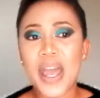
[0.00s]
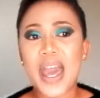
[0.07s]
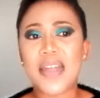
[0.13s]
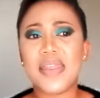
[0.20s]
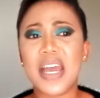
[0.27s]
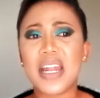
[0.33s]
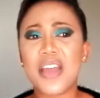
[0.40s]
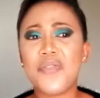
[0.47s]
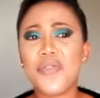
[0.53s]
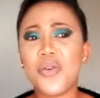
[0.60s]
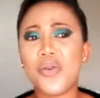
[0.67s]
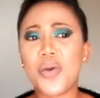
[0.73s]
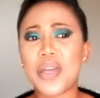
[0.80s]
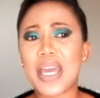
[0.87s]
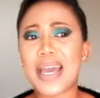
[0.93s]
And then if you
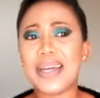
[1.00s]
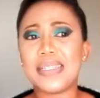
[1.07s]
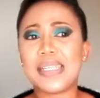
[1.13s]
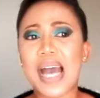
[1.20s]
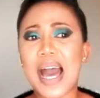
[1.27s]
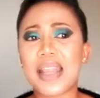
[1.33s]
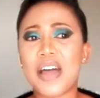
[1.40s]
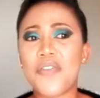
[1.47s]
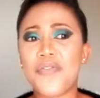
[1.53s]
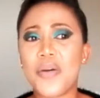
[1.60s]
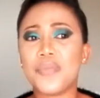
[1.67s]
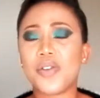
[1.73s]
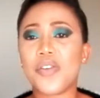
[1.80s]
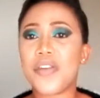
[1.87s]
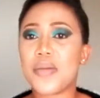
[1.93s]
look at other
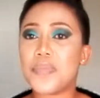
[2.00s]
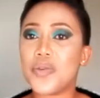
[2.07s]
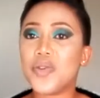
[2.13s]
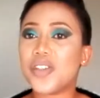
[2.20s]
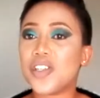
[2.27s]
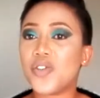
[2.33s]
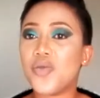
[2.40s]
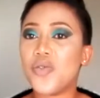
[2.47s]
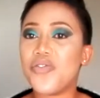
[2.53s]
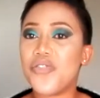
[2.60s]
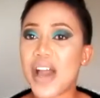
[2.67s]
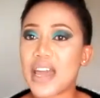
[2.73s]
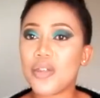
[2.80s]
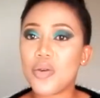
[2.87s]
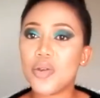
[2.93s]
forms of abuses, you
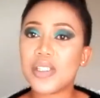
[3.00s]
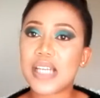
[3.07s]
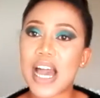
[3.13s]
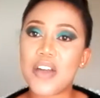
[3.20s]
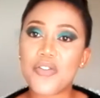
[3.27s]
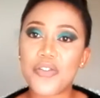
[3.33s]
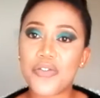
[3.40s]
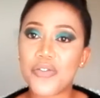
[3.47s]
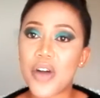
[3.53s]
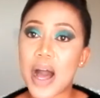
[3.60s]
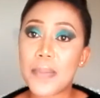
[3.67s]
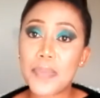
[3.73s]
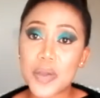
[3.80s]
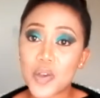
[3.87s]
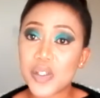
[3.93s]
find those kind of
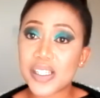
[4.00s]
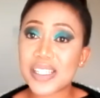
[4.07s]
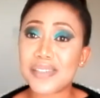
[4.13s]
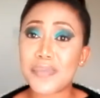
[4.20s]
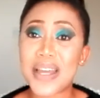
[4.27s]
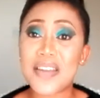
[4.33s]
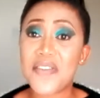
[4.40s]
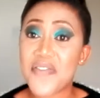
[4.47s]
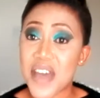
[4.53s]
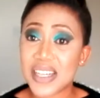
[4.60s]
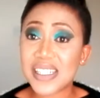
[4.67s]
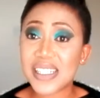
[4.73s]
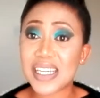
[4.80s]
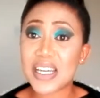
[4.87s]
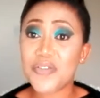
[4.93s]
abuses
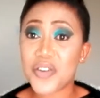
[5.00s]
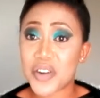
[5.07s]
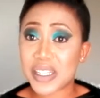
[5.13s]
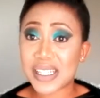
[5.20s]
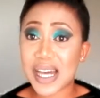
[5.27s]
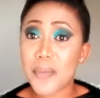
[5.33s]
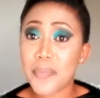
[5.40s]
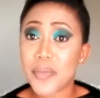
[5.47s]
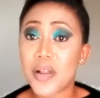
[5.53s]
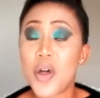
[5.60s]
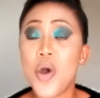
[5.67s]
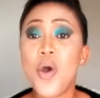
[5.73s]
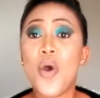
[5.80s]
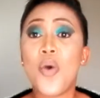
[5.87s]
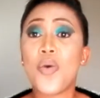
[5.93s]
manifesting, for example,
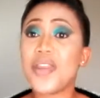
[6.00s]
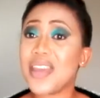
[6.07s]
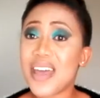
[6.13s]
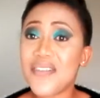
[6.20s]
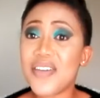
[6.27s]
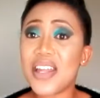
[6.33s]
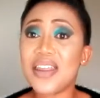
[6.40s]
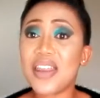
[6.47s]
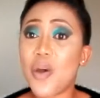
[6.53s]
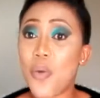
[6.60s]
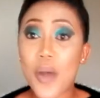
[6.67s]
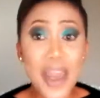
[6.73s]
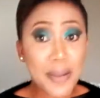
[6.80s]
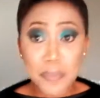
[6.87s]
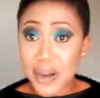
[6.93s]
with even the
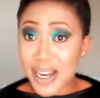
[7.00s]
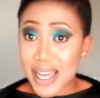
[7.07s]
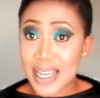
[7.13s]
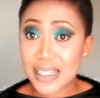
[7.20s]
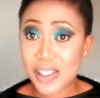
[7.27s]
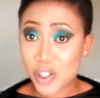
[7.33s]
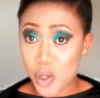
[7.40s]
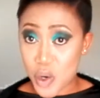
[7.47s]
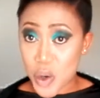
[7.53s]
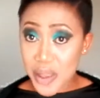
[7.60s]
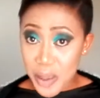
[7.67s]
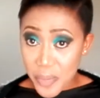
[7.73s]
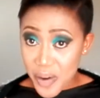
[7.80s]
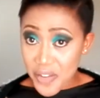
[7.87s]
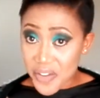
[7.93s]
workplace, you know,
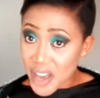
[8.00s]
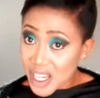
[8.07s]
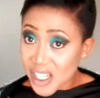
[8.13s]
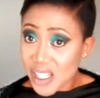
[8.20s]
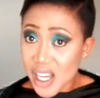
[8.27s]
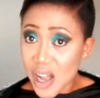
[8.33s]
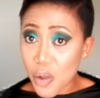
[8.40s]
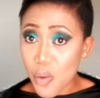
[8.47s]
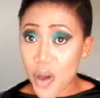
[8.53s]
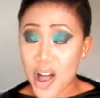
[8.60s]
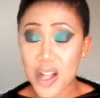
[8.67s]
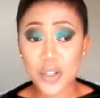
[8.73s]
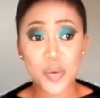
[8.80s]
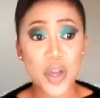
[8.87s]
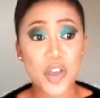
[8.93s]
the professional
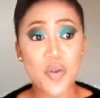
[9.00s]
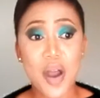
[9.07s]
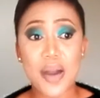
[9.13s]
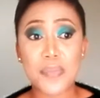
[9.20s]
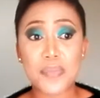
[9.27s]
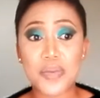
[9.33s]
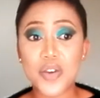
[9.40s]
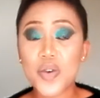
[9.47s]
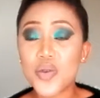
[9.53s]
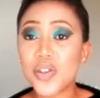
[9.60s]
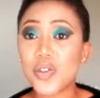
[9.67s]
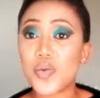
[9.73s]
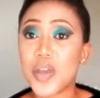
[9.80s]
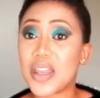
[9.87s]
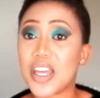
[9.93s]
world, where you are
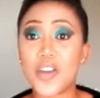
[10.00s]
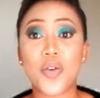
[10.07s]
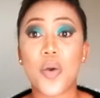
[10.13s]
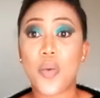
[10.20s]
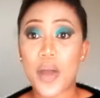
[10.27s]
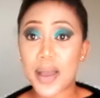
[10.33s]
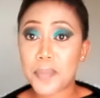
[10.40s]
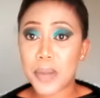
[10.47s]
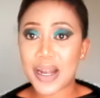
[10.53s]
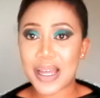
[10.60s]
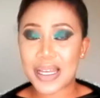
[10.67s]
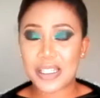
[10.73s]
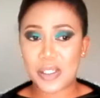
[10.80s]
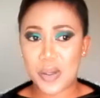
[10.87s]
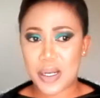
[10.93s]
abused within your
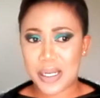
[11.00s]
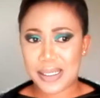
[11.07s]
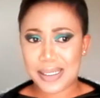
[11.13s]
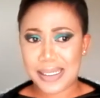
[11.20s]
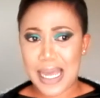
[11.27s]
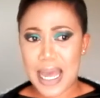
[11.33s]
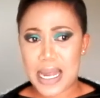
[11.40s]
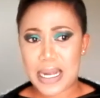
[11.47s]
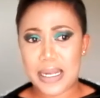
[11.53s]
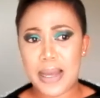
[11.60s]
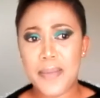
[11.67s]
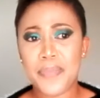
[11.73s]
workplace, you understand.